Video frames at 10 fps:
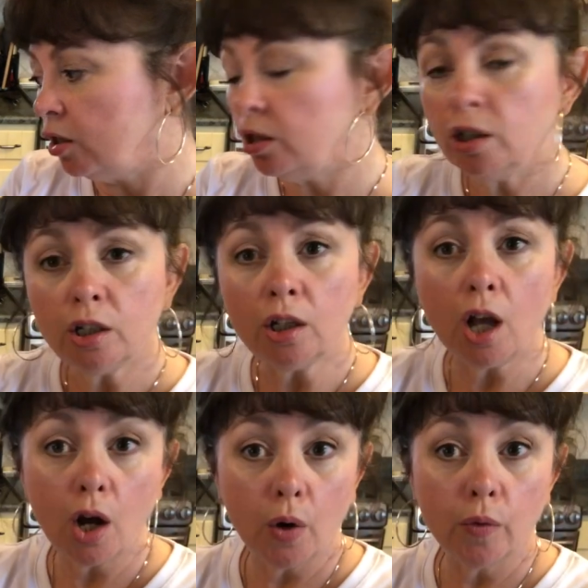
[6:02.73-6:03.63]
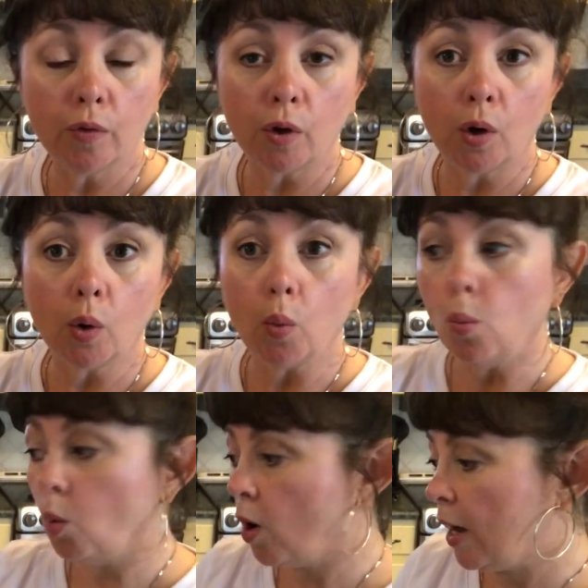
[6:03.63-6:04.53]
little over
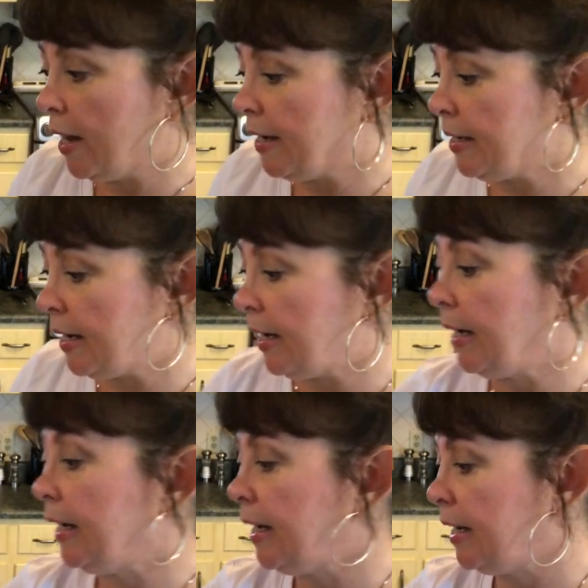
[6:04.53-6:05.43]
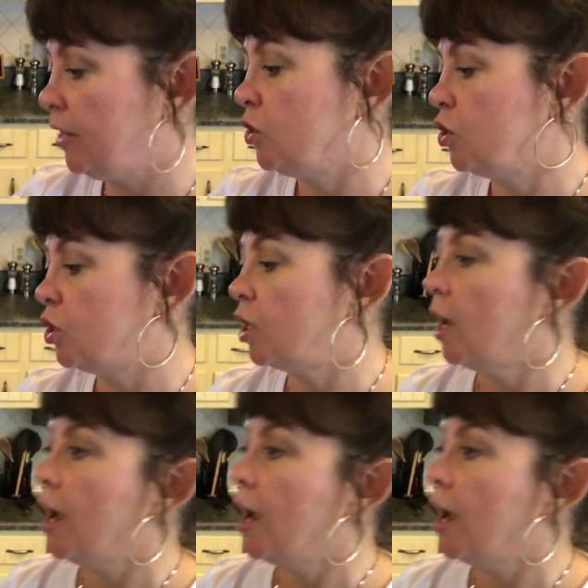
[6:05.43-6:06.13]
one each.